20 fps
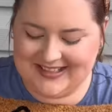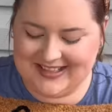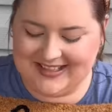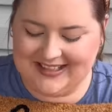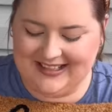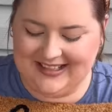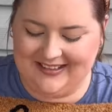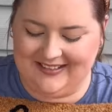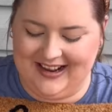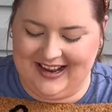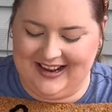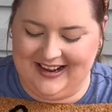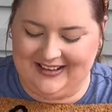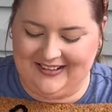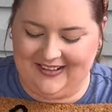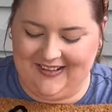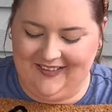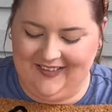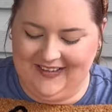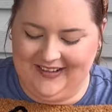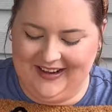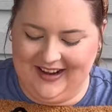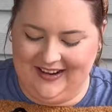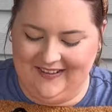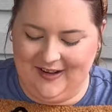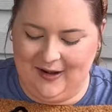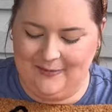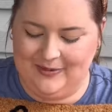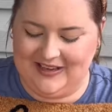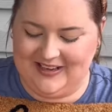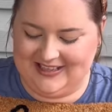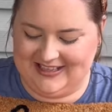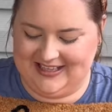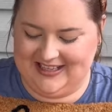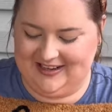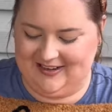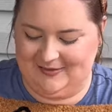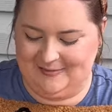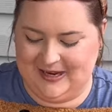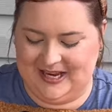like a little ant crawling down. I hope he doesn't
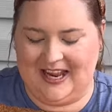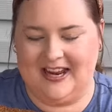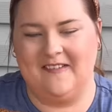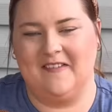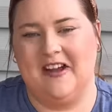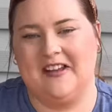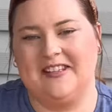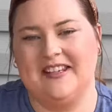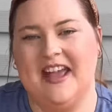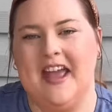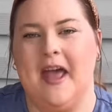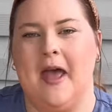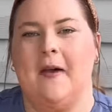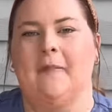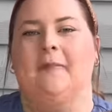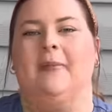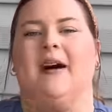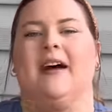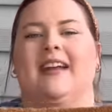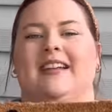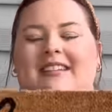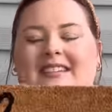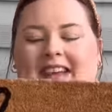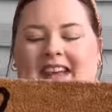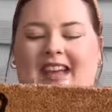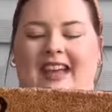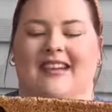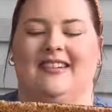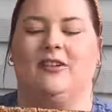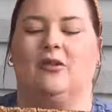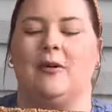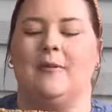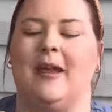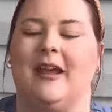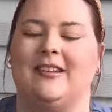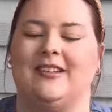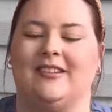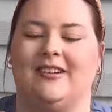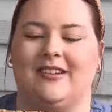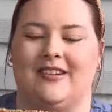get on me. Anyways, but
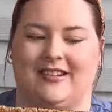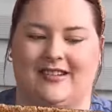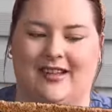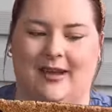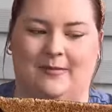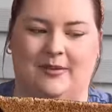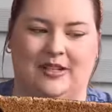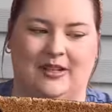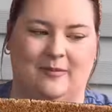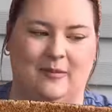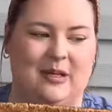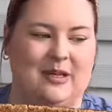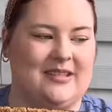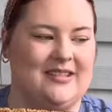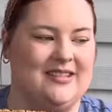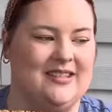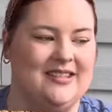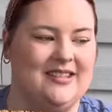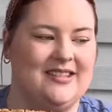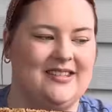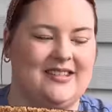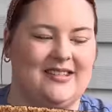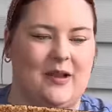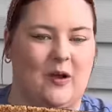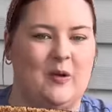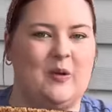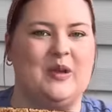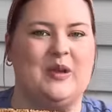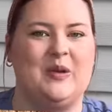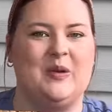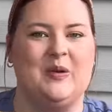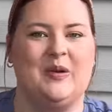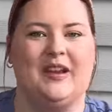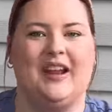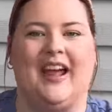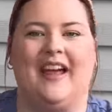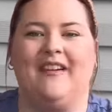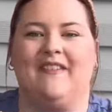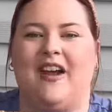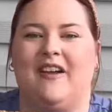doormats are an exception because this is so cute, and
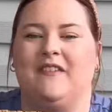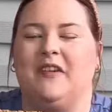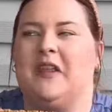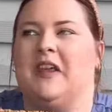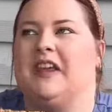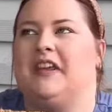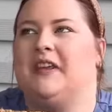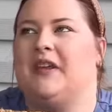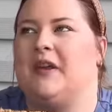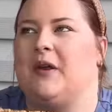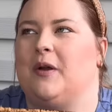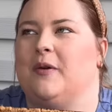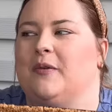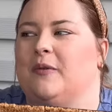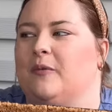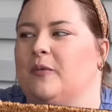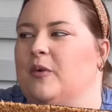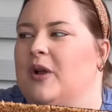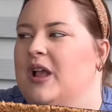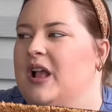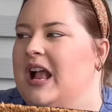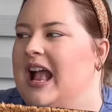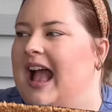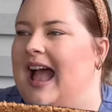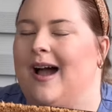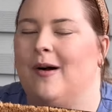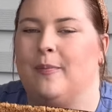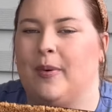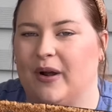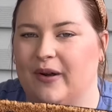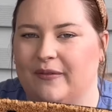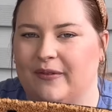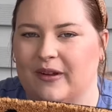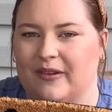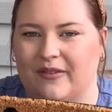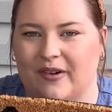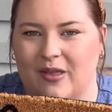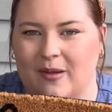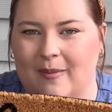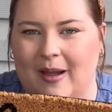I, I feel like, you know, how
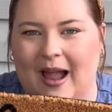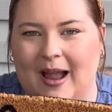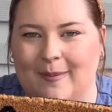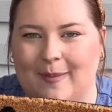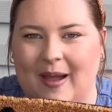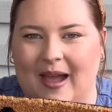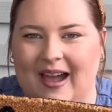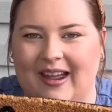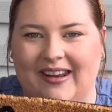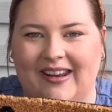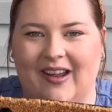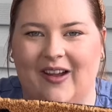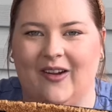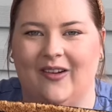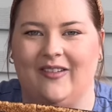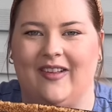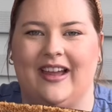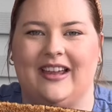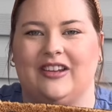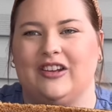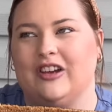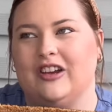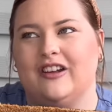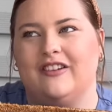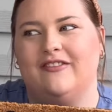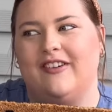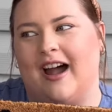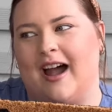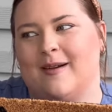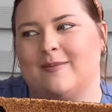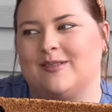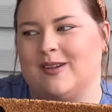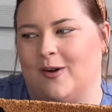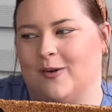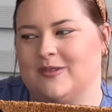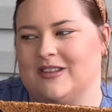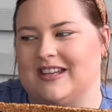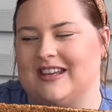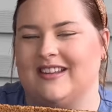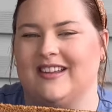perfect for the back patio, like good vibes
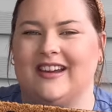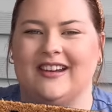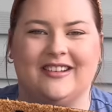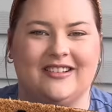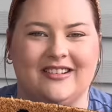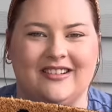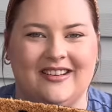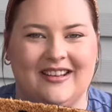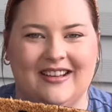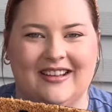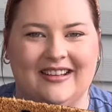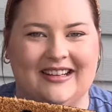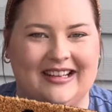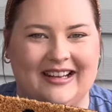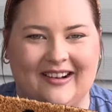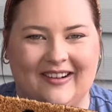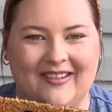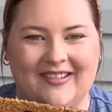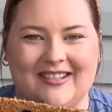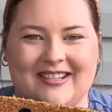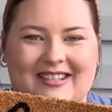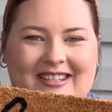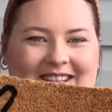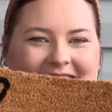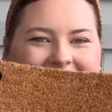only, like, you know, just